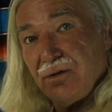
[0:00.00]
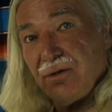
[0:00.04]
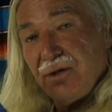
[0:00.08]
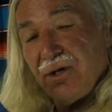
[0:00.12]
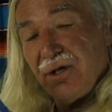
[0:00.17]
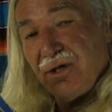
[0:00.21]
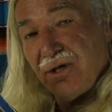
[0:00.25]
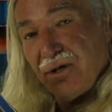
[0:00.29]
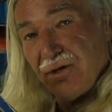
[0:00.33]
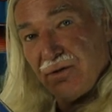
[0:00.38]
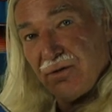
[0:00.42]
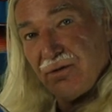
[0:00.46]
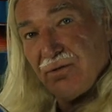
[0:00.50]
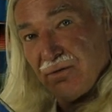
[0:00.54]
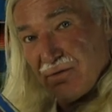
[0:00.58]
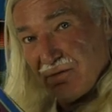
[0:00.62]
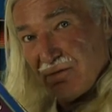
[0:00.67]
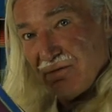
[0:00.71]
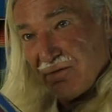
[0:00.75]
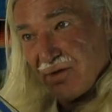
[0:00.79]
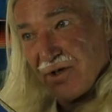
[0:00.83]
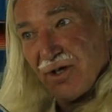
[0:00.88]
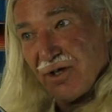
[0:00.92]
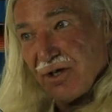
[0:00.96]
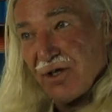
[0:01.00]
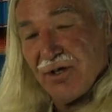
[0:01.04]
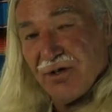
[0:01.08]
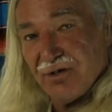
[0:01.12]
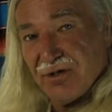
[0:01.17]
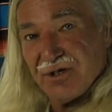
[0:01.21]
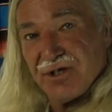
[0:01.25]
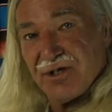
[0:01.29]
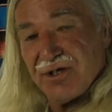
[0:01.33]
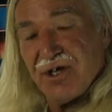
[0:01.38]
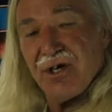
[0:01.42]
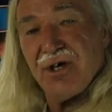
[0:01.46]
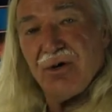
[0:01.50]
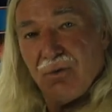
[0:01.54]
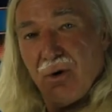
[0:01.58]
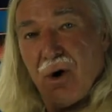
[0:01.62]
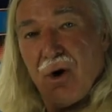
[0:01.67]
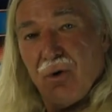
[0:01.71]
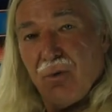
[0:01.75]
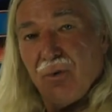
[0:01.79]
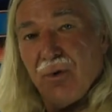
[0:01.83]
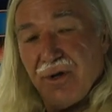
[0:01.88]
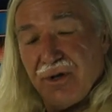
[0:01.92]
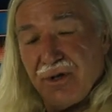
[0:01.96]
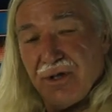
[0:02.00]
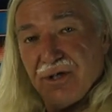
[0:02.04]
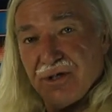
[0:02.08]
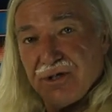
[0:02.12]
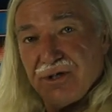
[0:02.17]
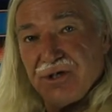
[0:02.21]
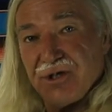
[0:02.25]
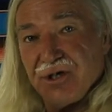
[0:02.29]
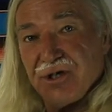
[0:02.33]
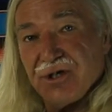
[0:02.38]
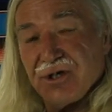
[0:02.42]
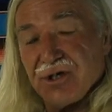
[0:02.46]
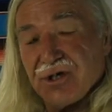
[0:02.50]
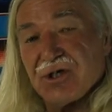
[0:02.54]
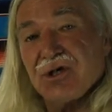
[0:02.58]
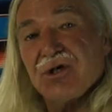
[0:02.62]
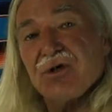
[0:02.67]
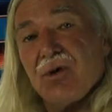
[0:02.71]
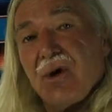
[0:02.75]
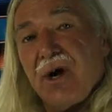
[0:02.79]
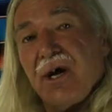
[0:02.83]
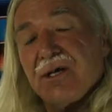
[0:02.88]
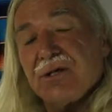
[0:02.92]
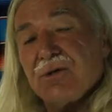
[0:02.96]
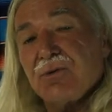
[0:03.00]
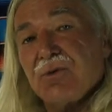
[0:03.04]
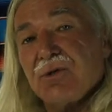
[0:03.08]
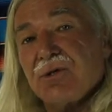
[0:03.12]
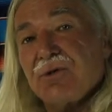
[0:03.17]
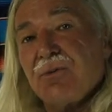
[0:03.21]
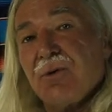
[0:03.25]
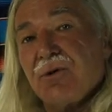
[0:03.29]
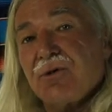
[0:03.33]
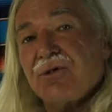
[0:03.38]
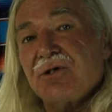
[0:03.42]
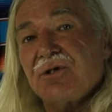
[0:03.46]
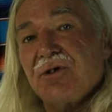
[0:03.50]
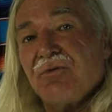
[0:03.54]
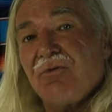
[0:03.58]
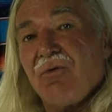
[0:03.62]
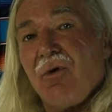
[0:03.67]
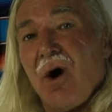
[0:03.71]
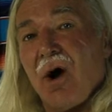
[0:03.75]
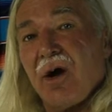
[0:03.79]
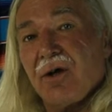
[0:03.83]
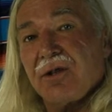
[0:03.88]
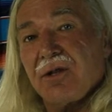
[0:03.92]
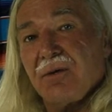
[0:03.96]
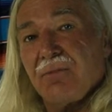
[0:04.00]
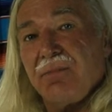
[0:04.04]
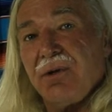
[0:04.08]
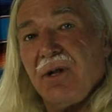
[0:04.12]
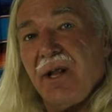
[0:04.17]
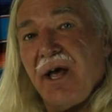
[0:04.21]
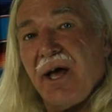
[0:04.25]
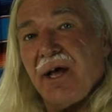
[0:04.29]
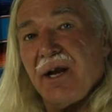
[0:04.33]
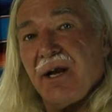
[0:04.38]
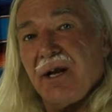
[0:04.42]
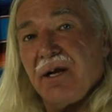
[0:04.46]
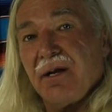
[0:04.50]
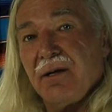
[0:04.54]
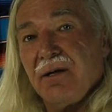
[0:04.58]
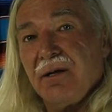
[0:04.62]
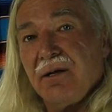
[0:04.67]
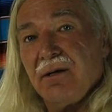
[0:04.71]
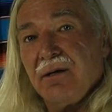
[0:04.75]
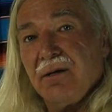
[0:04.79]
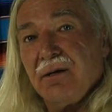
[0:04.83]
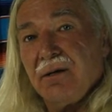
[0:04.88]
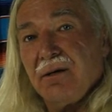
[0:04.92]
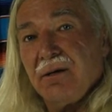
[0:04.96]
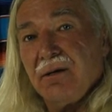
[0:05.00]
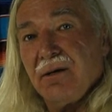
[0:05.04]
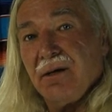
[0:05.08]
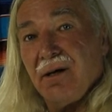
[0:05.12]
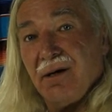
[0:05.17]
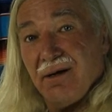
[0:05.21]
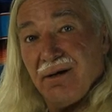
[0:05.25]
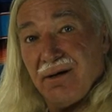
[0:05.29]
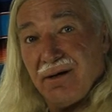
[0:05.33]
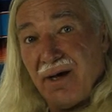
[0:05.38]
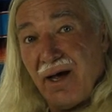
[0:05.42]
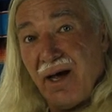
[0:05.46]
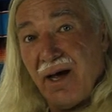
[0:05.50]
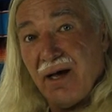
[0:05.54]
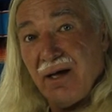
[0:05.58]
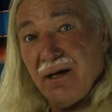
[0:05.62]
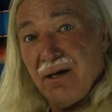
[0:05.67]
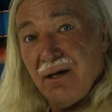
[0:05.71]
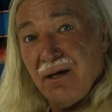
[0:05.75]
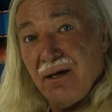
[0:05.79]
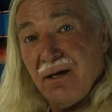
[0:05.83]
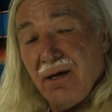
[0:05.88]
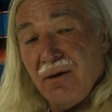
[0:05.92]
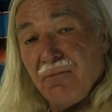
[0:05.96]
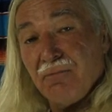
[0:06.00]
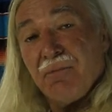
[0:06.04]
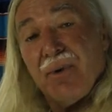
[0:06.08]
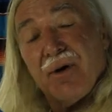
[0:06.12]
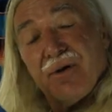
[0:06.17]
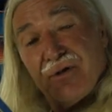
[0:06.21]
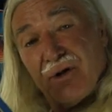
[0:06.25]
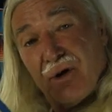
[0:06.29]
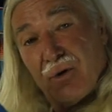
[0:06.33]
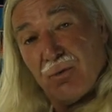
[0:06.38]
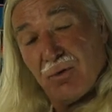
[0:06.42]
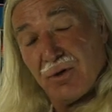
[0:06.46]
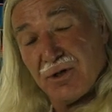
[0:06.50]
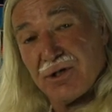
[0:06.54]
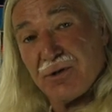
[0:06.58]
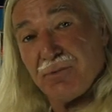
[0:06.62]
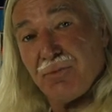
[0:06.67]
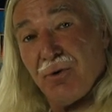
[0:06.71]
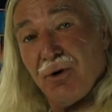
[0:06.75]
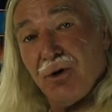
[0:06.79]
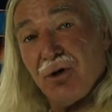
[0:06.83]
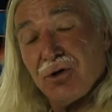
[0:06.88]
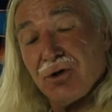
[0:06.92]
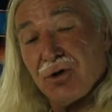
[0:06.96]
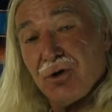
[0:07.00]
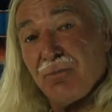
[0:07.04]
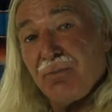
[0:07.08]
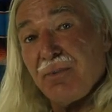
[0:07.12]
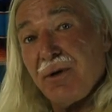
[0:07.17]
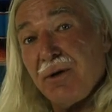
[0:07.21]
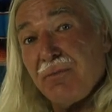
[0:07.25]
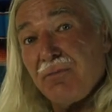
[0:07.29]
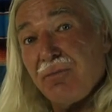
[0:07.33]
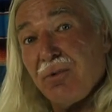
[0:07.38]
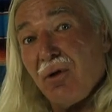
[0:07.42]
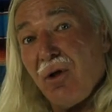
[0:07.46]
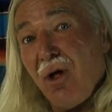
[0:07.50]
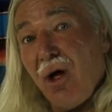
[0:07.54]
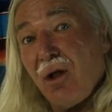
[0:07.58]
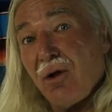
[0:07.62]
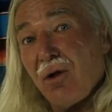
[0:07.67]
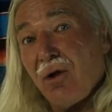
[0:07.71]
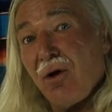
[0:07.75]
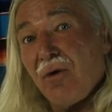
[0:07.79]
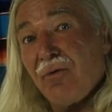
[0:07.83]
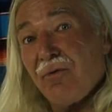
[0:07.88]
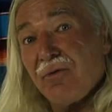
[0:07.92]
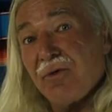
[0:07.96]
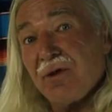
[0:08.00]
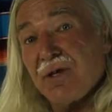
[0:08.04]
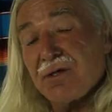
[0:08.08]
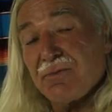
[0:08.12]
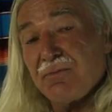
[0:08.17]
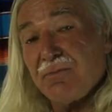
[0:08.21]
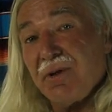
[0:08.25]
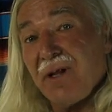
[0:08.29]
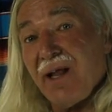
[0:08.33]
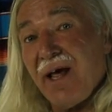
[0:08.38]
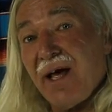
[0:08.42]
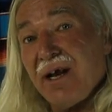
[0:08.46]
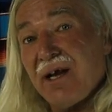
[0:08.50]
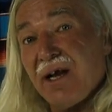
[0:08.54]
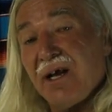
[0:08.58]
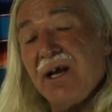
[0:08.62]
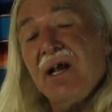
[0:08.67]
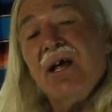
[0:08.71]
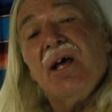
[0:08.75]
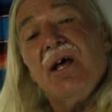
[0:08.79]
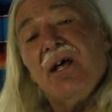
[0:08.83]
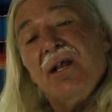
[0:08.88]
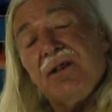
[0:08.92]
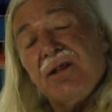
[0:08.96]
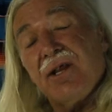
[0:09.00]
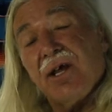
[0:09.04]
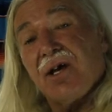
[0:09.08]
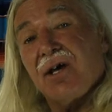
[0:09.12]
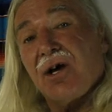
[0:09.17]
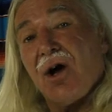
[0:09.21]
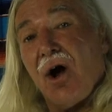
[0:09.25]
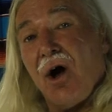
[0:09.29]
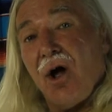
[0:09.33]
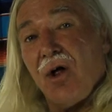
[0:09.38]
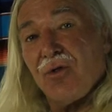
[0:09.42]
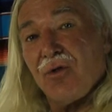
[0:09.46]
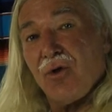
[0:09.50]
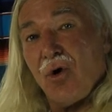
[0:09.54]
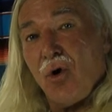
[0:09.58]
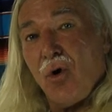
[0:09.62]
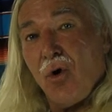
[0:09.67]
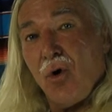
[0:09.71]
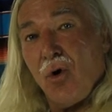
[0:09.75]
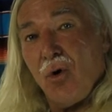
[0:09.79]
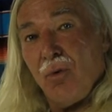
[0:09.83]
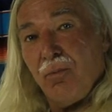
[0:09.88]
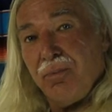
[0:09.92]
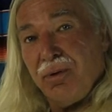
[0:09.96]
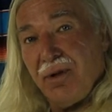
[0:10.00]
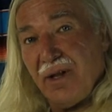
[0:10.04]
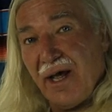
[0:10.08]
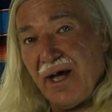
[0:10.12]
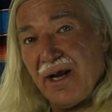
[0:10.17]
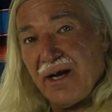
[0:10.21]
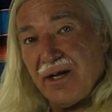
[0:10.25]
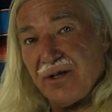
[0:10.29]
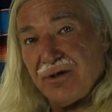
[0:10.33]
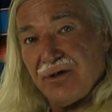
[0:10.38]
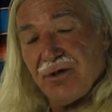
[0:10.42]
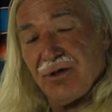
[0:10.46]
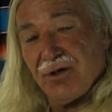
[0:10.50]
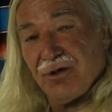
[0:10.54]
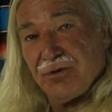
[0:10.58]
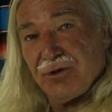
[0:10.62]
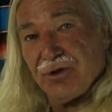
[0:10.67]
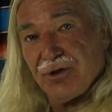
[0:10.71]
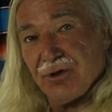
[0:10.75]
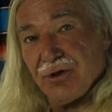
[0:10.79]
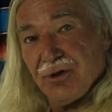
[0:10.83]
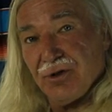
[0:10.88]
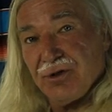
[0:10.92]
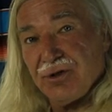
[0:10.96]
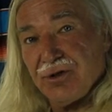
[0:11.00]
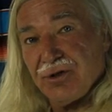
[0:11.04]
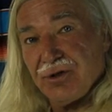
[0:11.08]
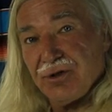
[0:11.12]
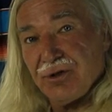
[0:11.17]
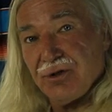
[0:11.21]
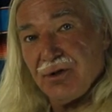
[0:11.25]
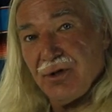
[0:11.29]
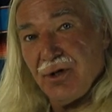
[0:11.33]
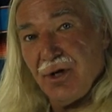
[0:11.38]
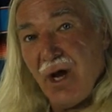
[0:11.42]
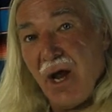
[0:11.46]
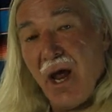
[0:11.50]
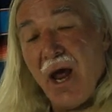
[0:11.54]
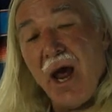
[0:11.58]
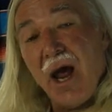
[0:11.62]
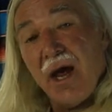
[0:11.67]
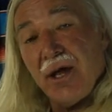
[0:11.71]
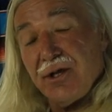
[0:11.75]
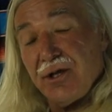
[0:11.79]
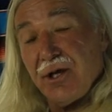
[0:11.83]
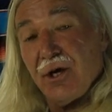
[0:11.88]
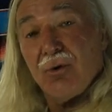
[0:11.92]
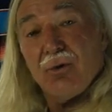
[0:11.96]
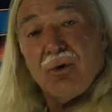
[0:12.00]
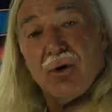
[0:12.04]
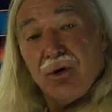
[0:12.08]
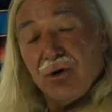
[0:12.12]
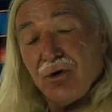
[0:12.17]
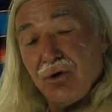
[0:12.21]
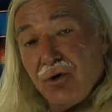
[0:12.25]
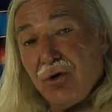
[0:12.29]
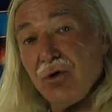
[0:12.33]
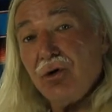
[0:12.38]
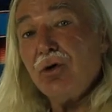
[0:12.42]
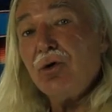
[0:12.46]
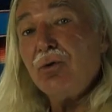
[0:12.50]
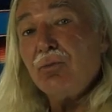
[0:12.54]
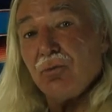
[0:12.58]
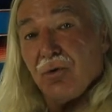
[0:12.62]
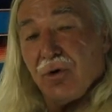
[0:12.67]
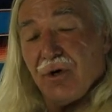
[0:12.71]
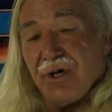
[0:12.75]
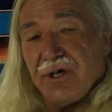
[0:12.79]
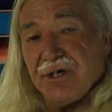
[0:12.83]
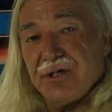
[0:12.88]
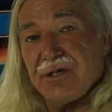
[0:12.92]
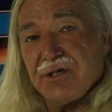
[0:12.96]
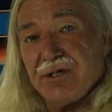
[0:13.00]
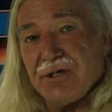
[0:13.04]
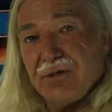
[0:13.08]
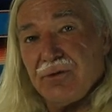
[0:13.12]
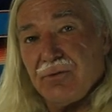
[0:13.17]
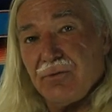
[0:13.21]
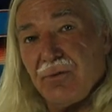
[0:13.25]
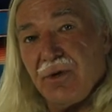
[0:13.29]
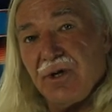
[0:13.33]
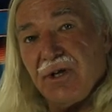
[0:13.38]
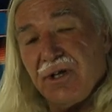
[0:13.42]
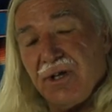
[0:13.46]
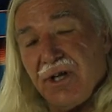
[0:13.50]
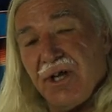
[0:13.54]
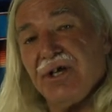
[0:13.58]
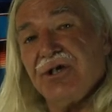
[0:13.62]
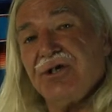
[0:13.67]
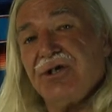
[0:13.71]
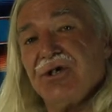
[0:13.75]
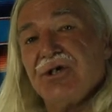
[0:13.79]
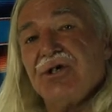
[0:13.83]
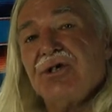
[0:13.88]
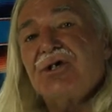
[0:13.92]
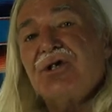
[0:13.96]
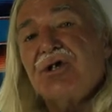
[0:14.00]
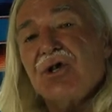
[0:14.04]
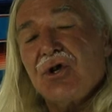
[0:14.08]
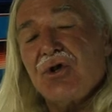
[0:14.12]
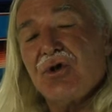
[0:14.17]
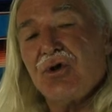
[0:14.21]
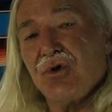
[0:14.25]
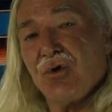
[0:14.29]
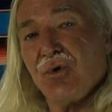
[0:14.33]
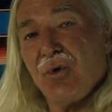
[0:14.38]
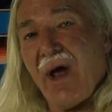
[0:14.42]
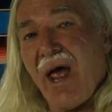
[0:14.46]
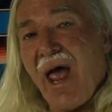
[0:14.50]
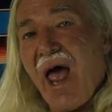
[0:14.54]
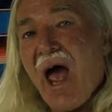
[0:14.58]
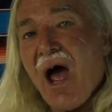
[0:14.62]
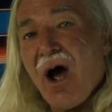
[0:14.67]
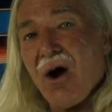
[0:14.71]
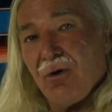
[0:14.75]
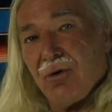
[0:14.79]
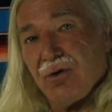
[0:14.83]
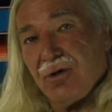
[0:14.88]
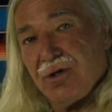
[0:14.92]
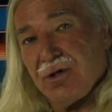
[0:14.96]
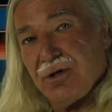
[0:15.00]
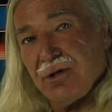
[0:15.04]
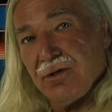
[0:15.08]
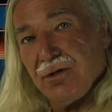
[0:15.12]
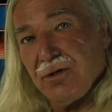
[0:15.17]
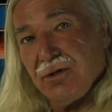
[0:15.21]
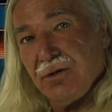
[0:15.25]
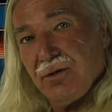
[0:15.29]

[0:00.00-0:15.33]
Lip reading: in the year 0 when this Jesus Christ was supposed to have walked the planet. Okay? But there were spiritual people all over this planet that called the whole planet their church. And there were numerous religions throughout